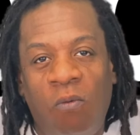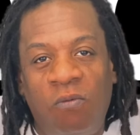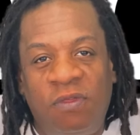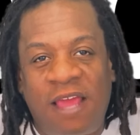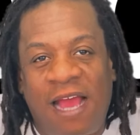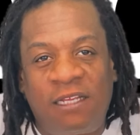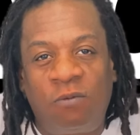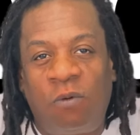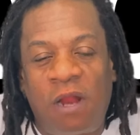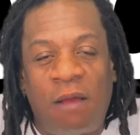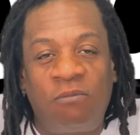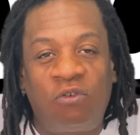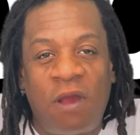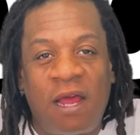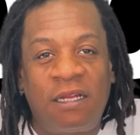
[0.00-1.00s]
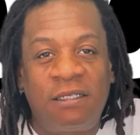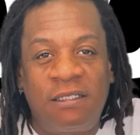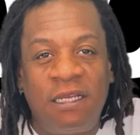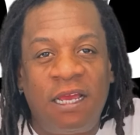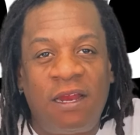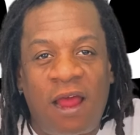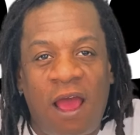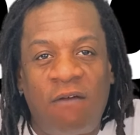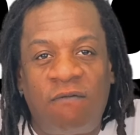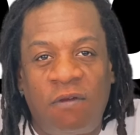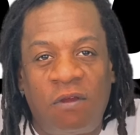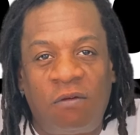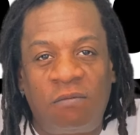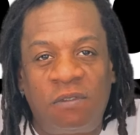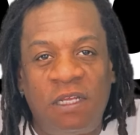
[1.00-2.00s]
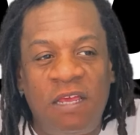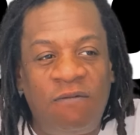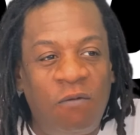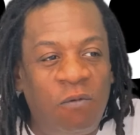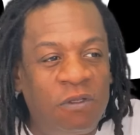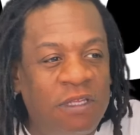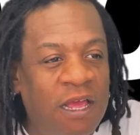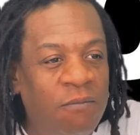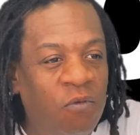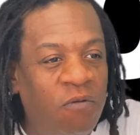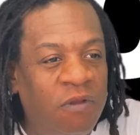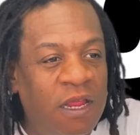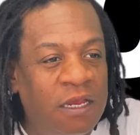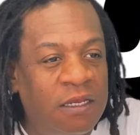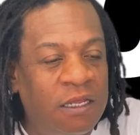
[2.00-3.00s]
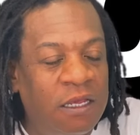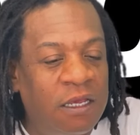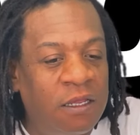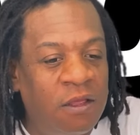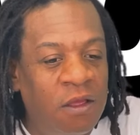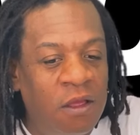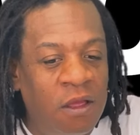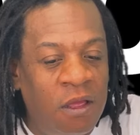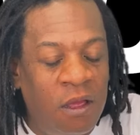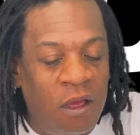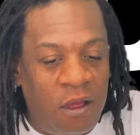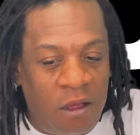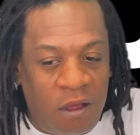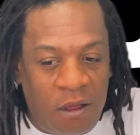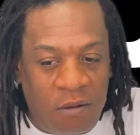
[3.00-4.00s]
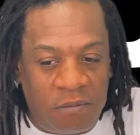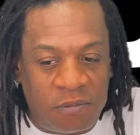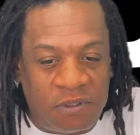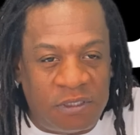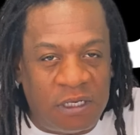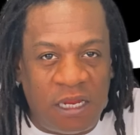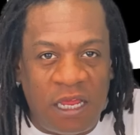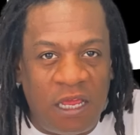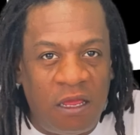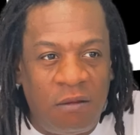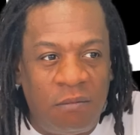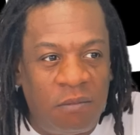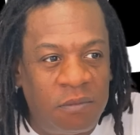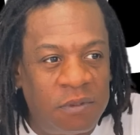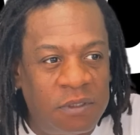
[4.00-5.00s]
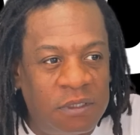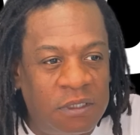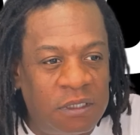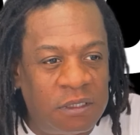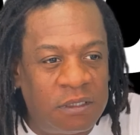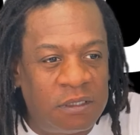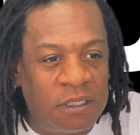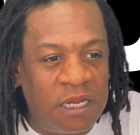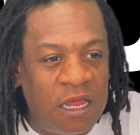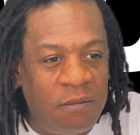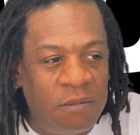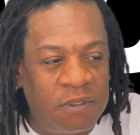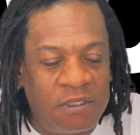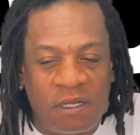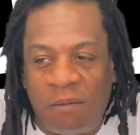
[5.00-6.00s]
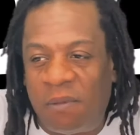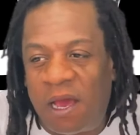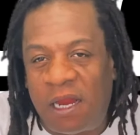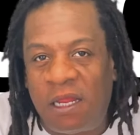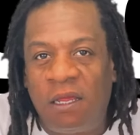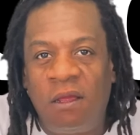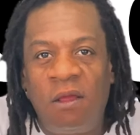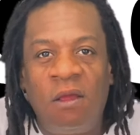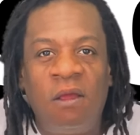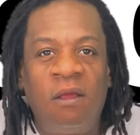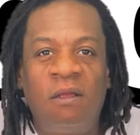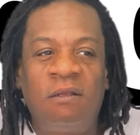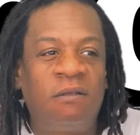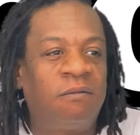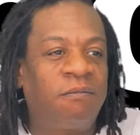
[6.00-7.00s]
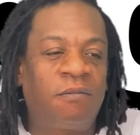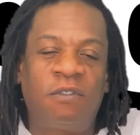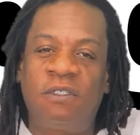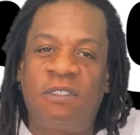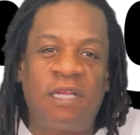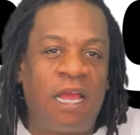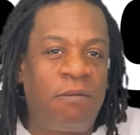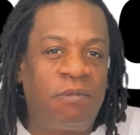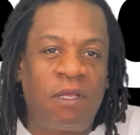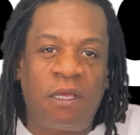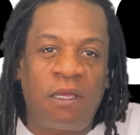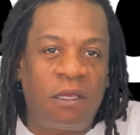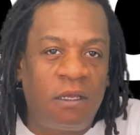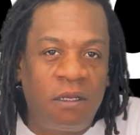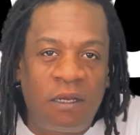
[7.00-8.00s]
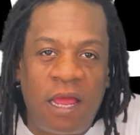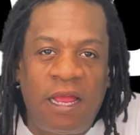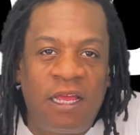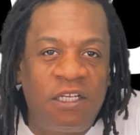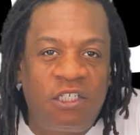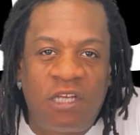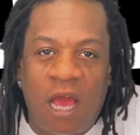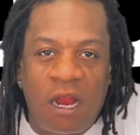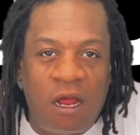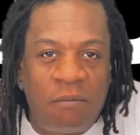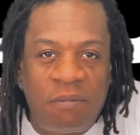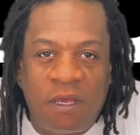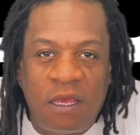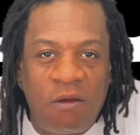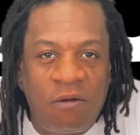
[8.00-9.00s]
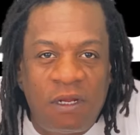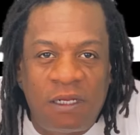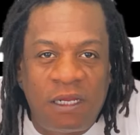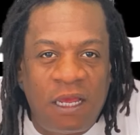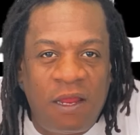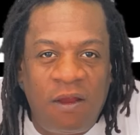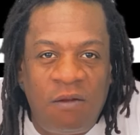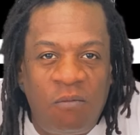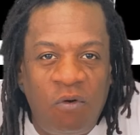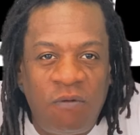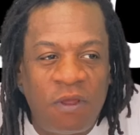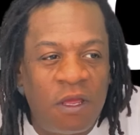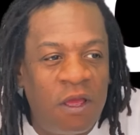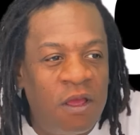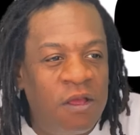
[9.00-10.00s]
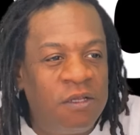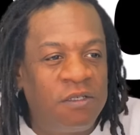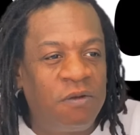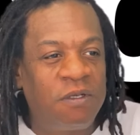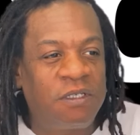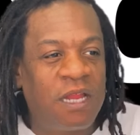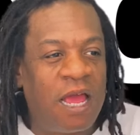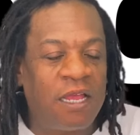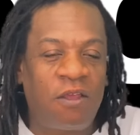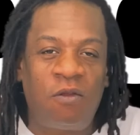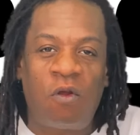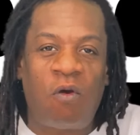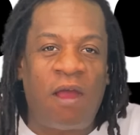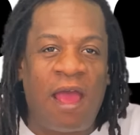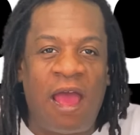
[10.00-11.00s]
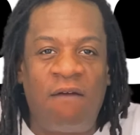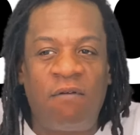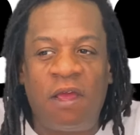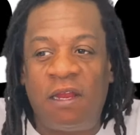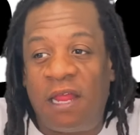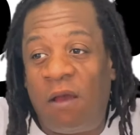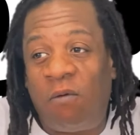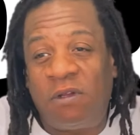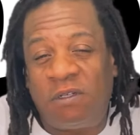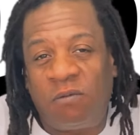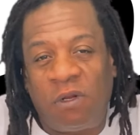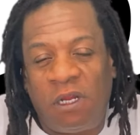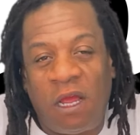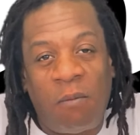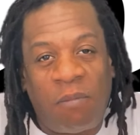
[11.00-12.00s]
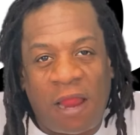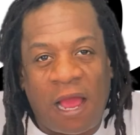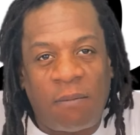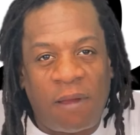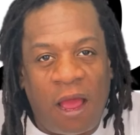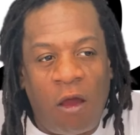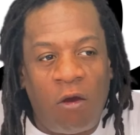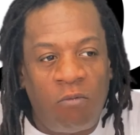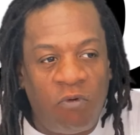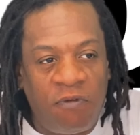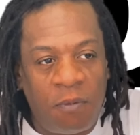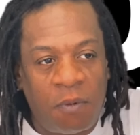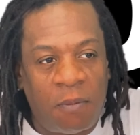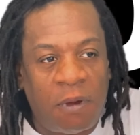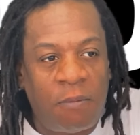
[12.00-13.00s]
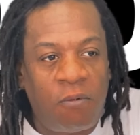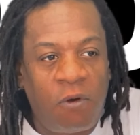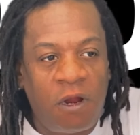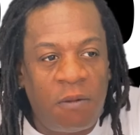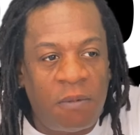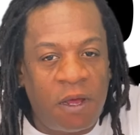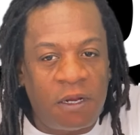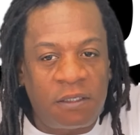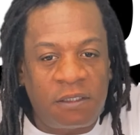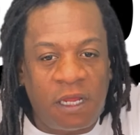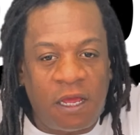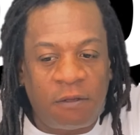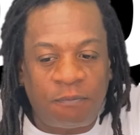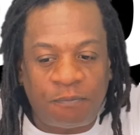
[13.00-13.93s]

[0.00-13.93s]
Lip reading: That's what I'm trying to see in our films. Even with that movie they did, Slim and somebody, same thing. They get shot up, killed at the end of the movie. So it's like, you don't have, and that wasn't really a black power movie, but my point about it is that